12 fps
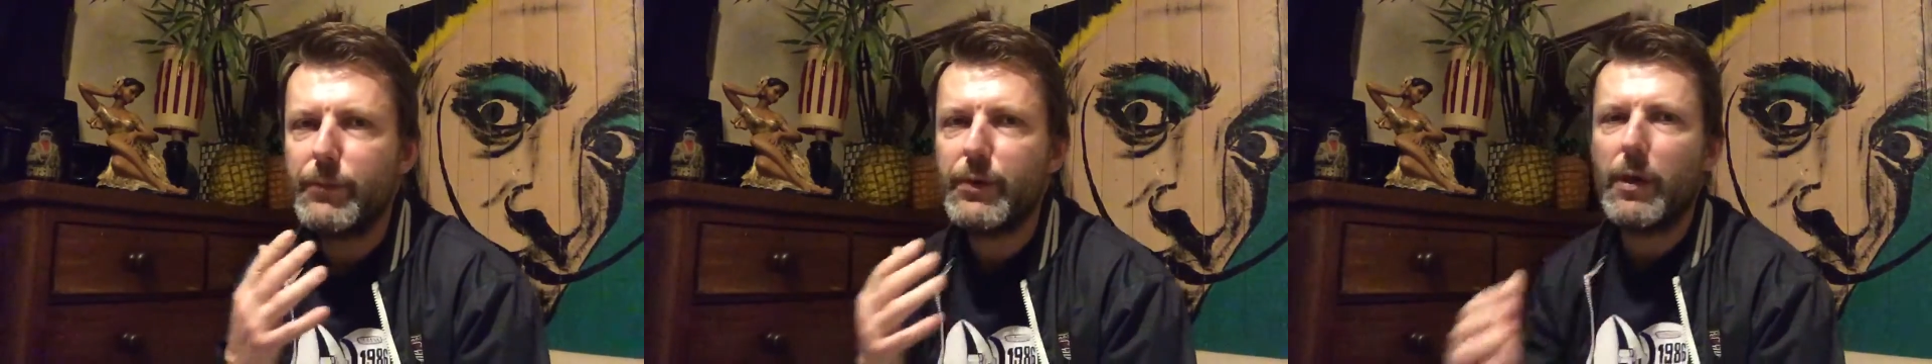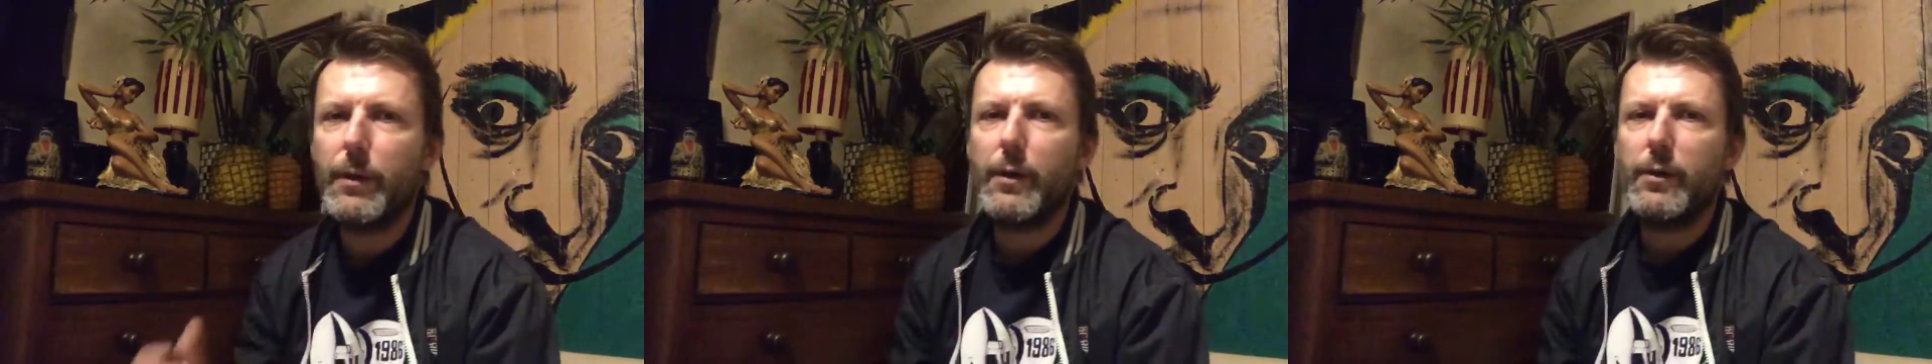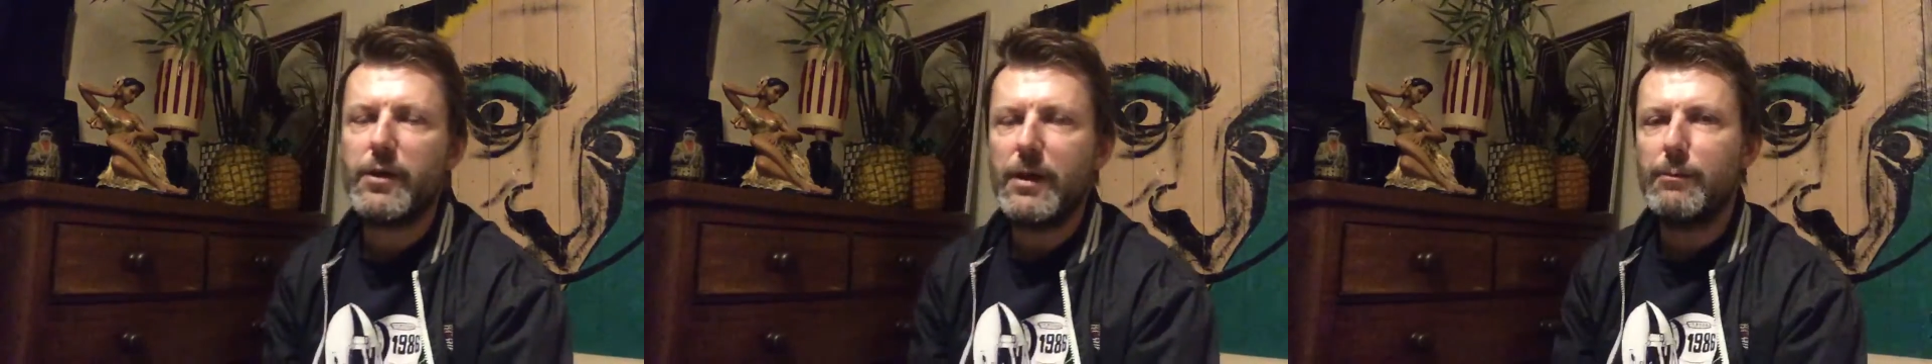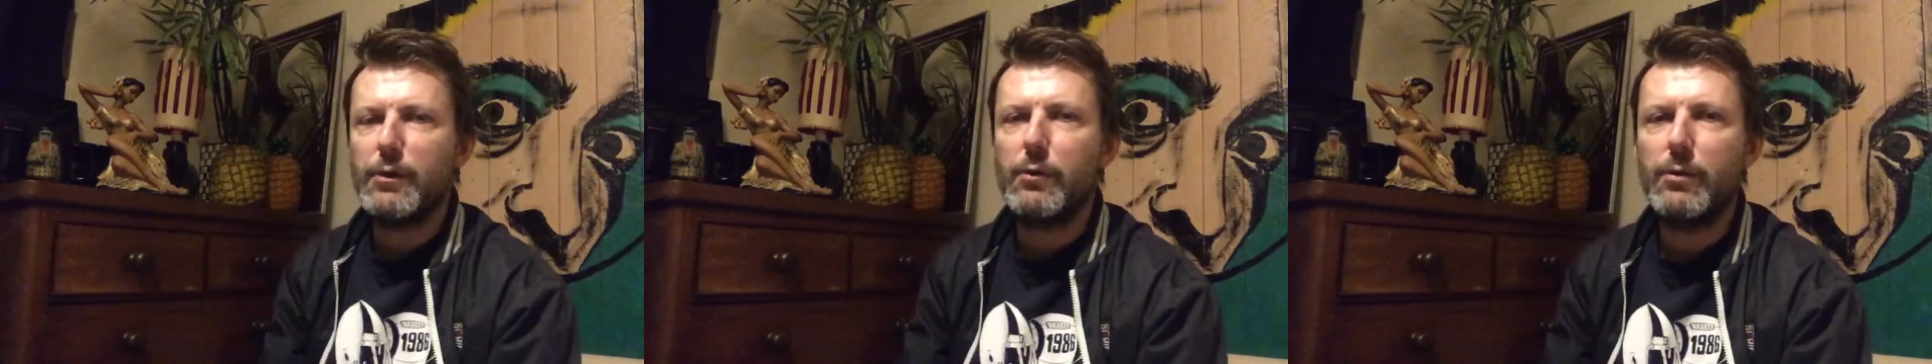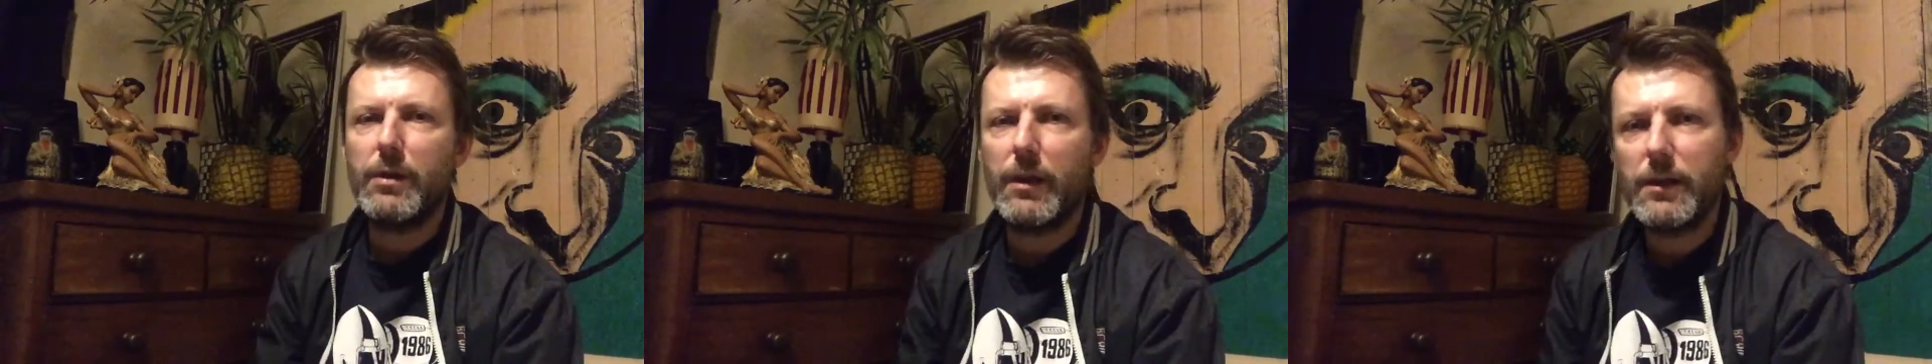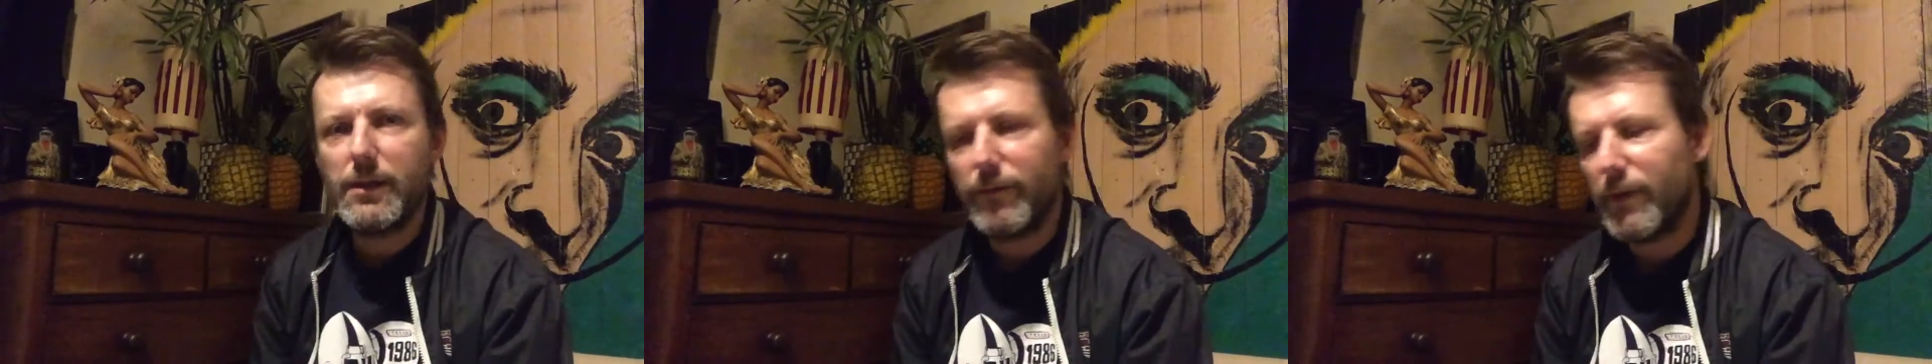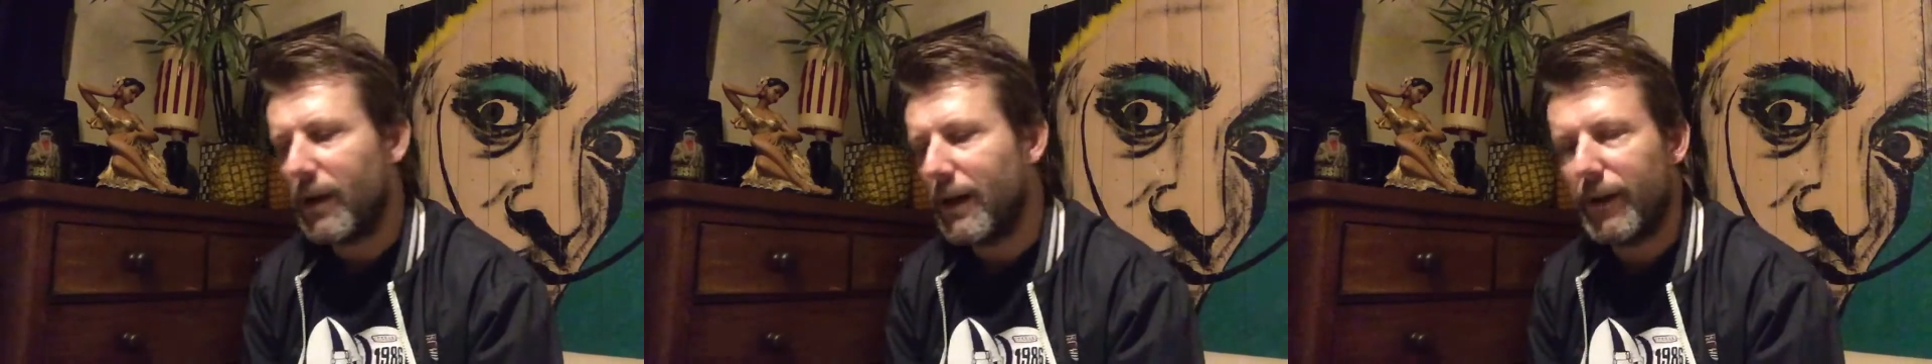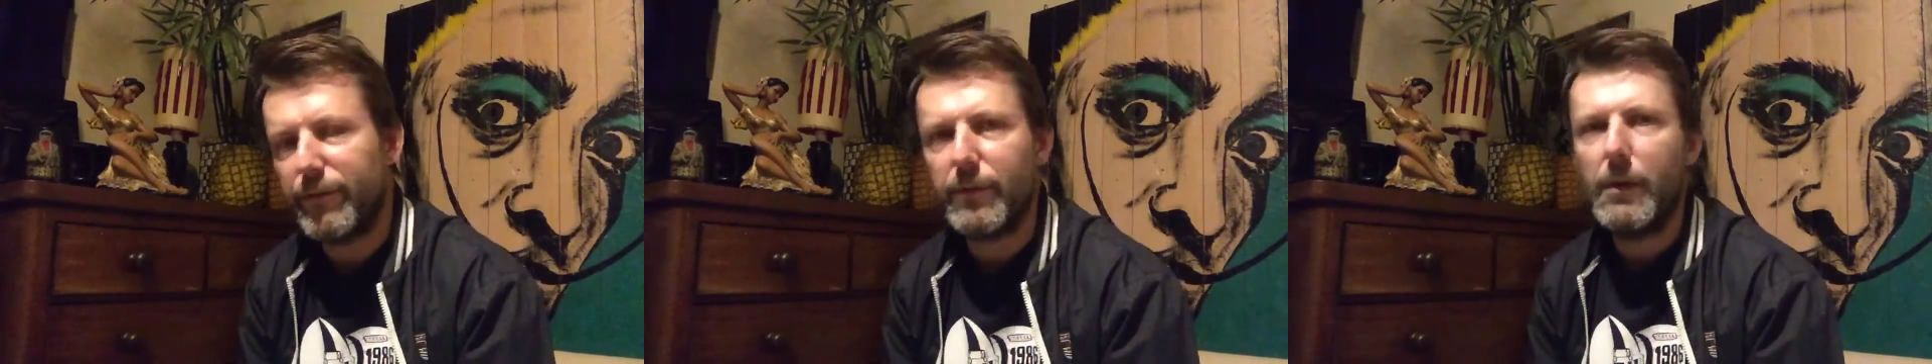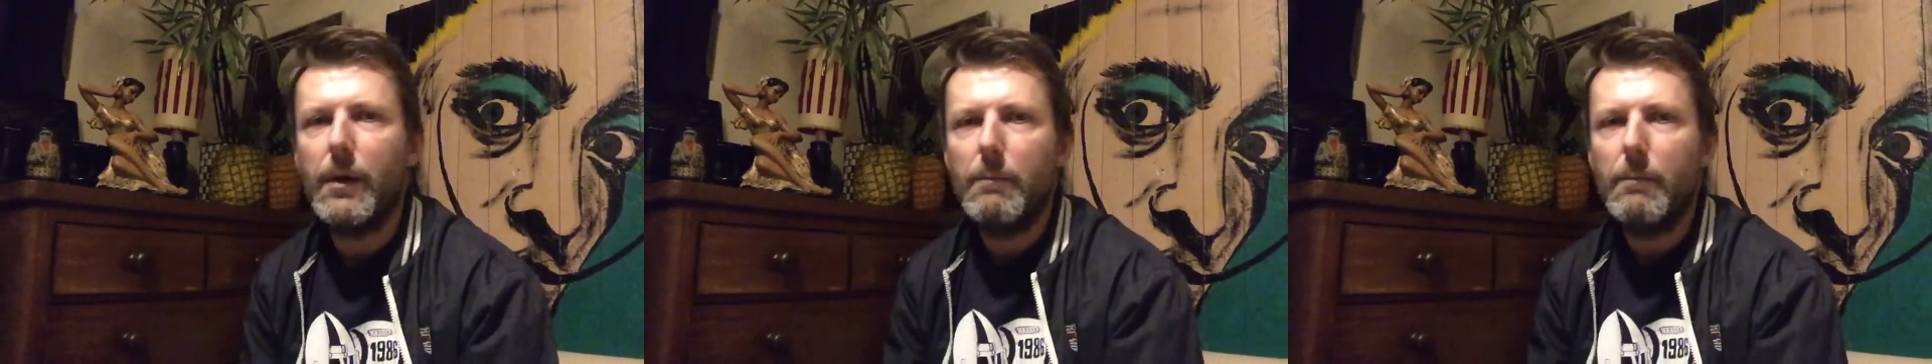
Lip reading: So I don't seem too keen, so I've not left